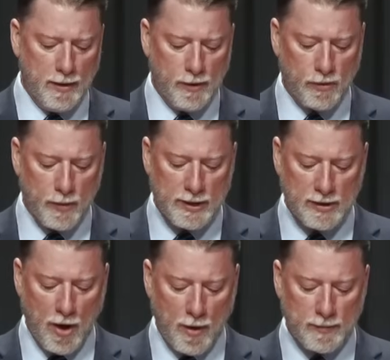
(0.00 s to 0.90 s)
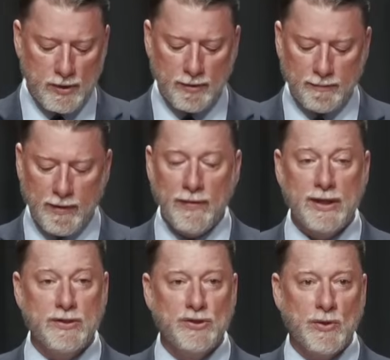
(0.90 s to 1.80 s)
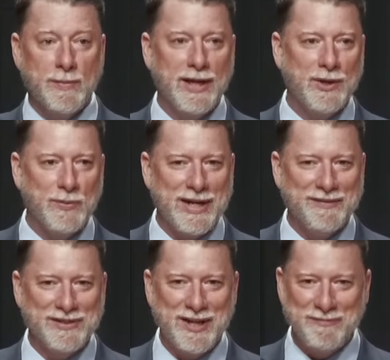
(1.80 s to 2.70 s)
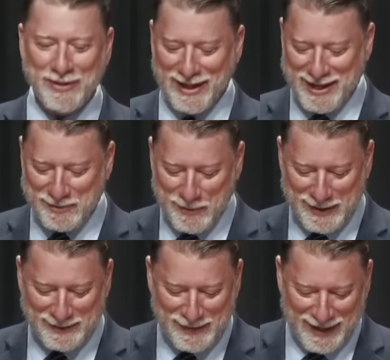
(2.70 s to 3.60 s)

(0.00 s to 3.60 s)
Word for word: The three Psalms, and that's assuming I don't run out of time for the last one,